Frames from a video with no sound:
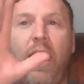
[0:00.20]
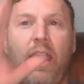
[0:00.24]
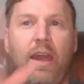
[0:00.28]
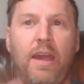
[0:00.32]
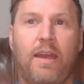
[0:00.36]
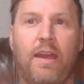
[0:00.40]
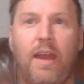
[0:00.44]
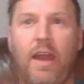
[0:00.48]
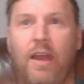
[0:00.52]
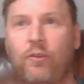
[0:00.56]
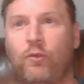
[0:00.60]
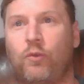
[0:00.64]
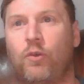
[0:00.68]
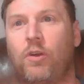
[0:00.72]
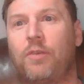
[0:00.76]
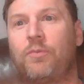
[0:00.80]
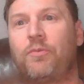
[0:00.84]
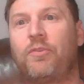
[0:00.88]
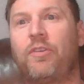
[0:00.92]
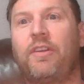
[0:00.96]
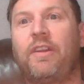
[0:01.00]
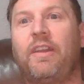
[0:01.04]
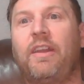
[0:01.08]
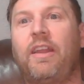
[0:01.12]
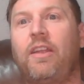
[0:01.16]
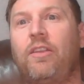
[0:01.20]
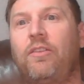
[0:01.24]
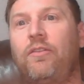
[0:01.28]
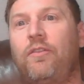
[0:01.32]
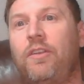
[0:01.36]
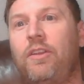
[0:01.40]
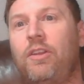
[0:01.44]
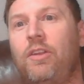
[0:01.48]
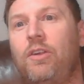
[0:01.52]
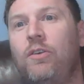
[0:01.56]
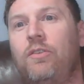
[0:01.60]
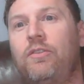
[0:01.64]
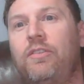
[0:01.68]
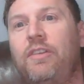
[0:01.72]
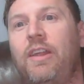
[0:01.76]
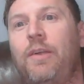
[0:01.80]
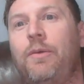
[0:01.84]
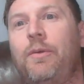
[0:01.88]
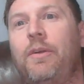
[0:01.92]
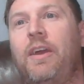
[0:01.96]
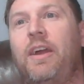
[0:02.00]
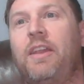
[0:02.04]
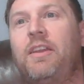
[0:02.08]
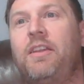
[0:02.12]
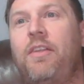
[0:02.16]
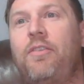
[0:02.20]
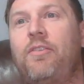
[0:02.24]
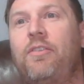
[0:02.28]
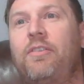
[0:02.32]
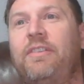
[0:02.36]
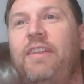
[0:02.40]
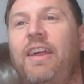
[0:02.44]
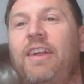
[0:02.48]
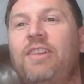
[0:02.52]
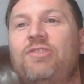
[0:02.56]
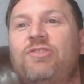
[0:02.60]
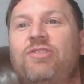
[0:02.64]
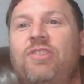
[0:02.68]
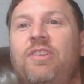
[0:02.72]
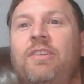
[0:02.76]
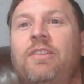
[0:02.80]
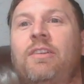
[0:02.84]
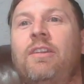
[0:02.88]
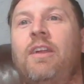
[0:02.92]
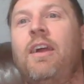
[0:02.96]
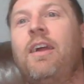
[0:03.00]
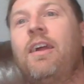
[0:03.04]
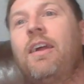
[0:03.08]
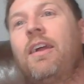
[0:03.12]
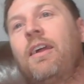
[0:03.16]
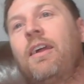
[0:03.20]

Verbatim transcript: guys, welcome to today's video. Today we got another Tengen